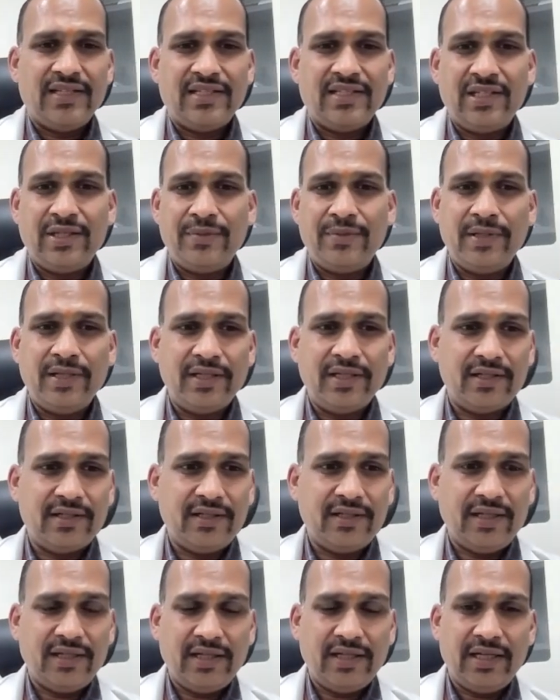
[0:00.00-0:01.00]
severe
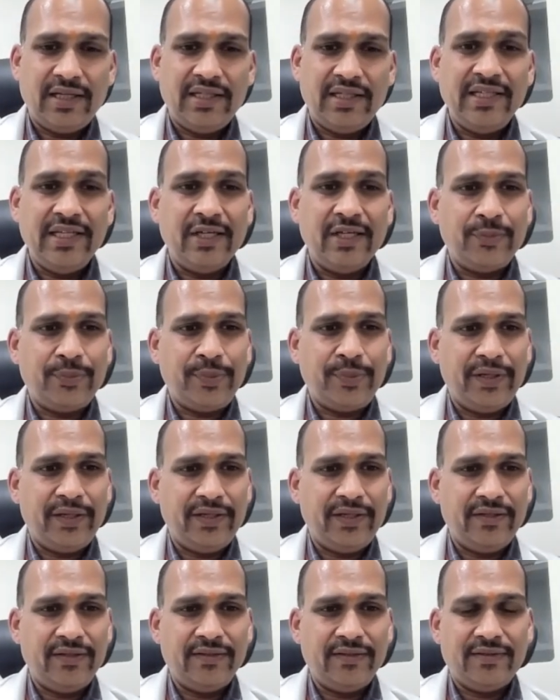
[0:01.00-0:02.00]
ear
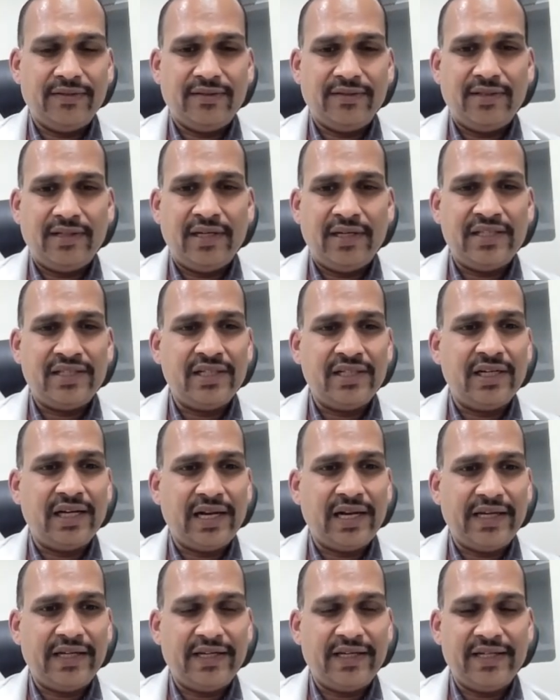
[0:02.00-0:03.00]
pain, nasal
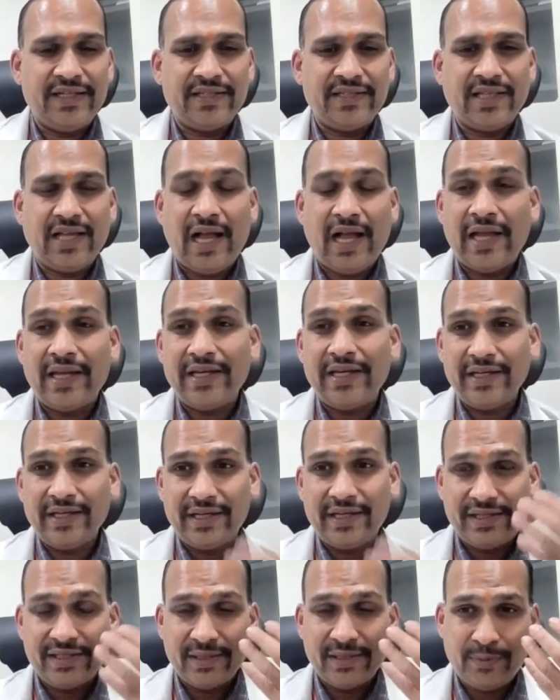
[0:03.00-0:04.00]
dryness, eye
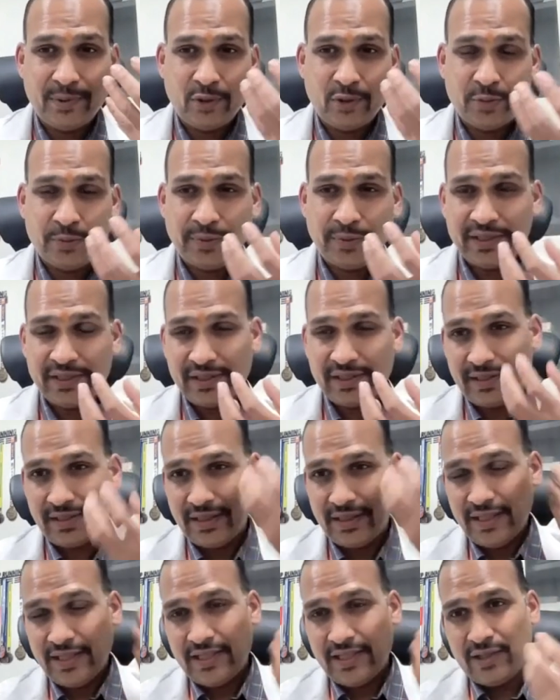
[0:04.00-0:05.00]
irritation because pressure
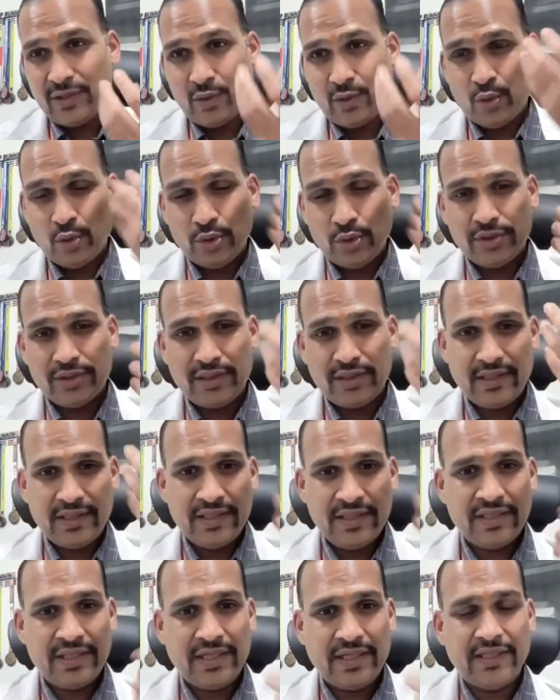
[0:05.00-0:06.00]
goes
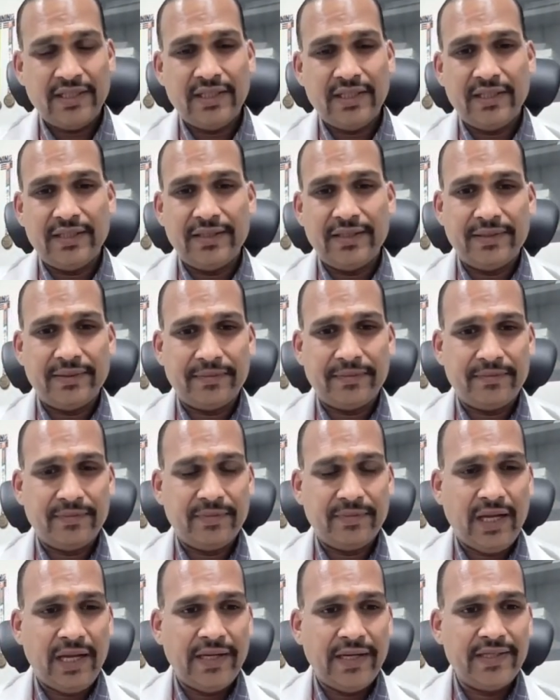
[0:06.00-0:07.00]
inside the
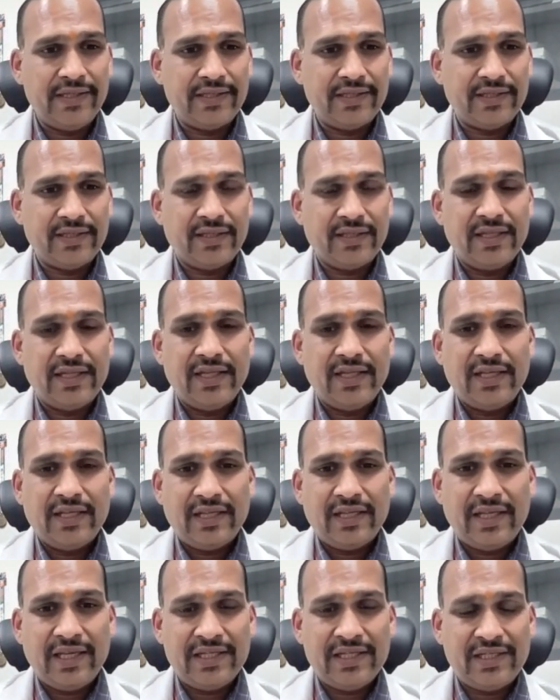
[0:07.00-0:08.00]
eyes,
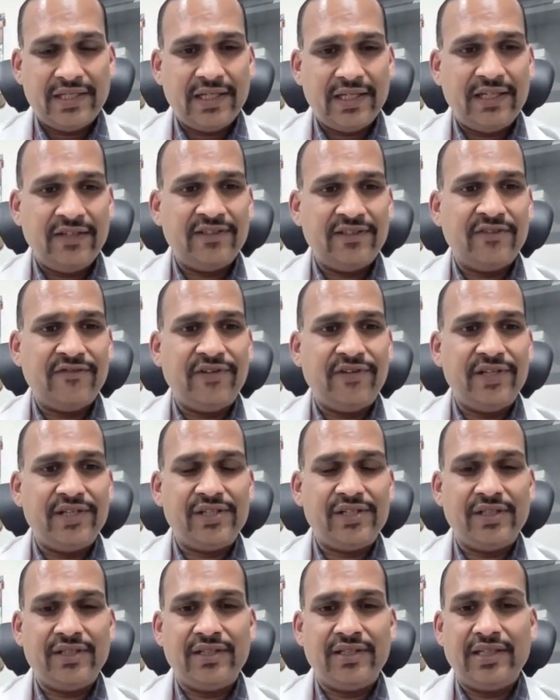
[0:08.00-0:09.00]
gastric
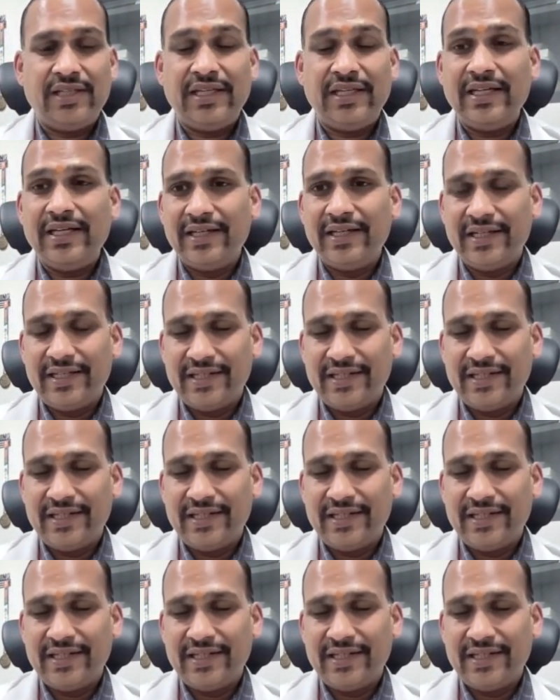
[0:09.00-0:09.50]
insufflation, ear